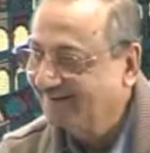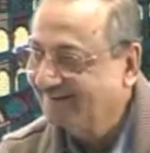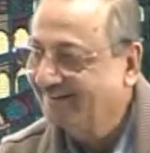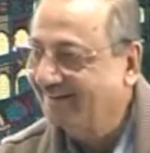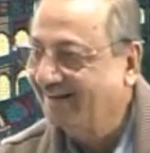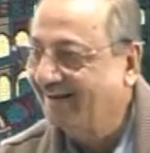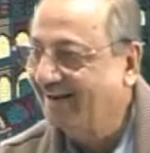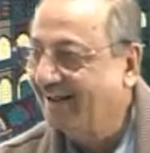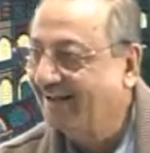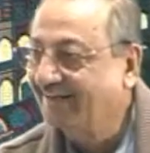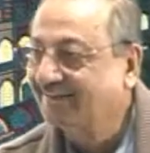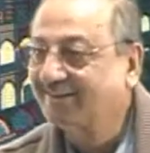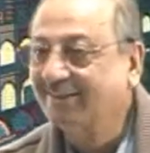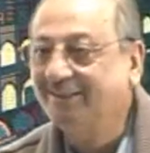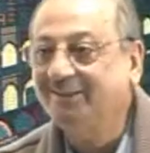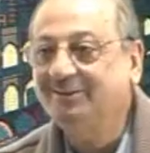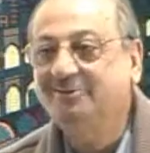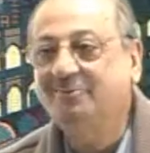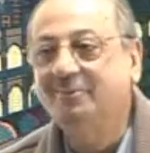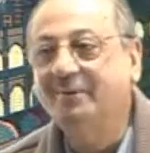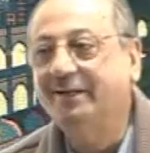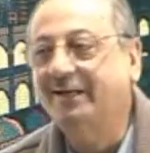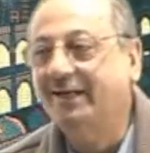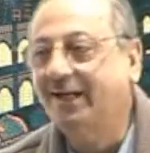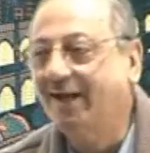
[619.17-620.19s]
The
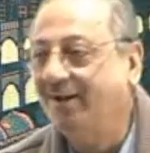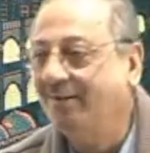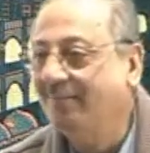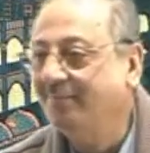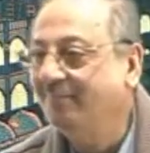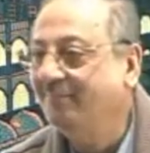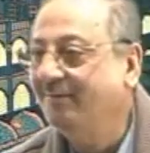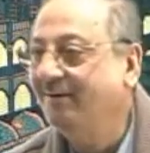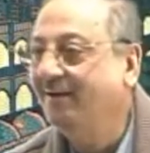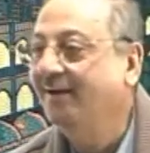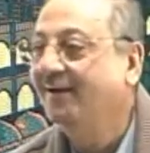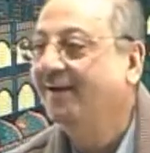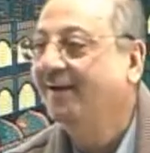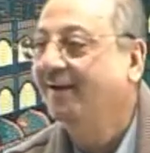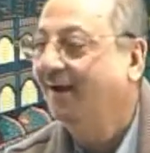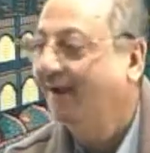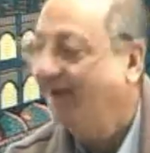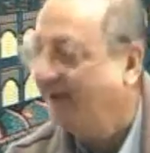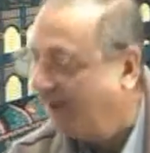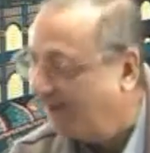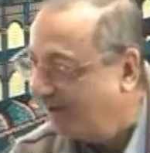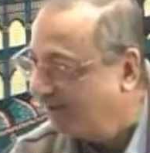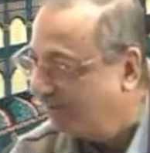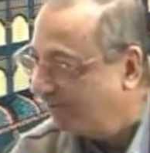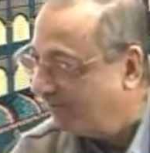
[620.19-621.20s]
lessons become
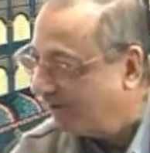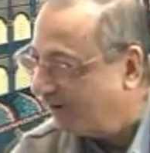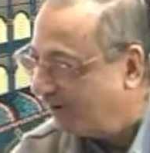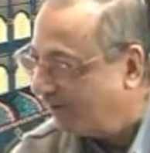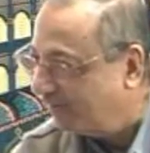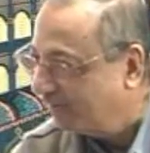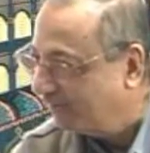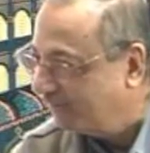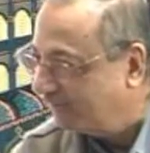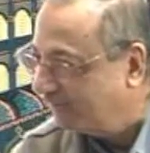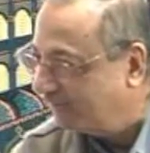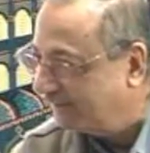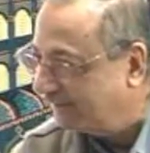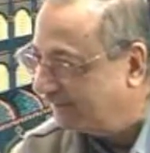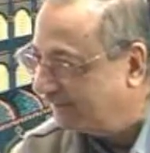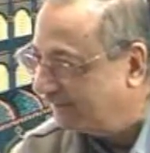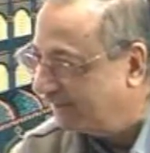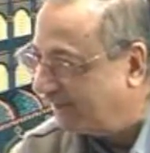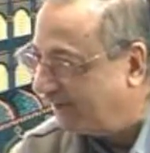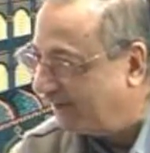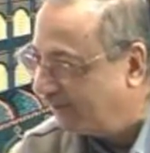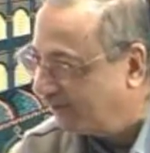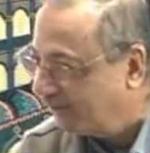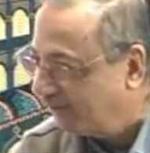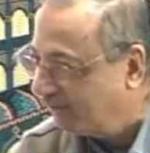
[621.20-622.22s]
halwa
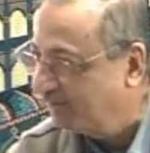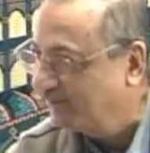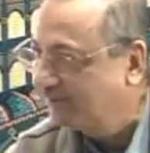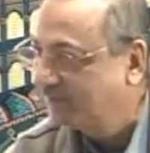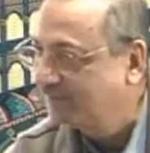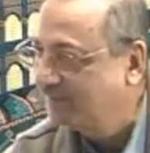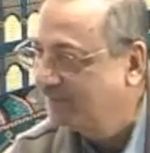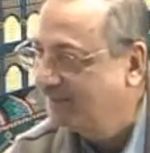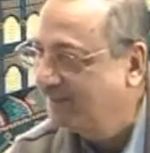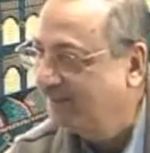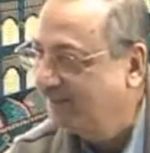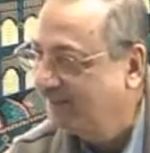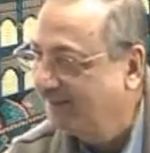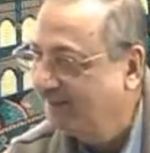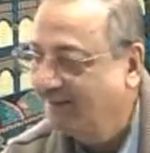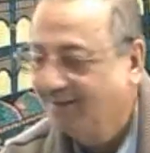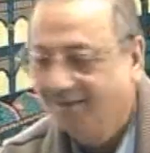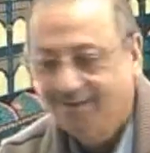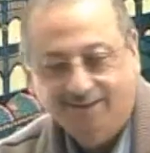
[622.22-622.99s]
puri. Are you with me?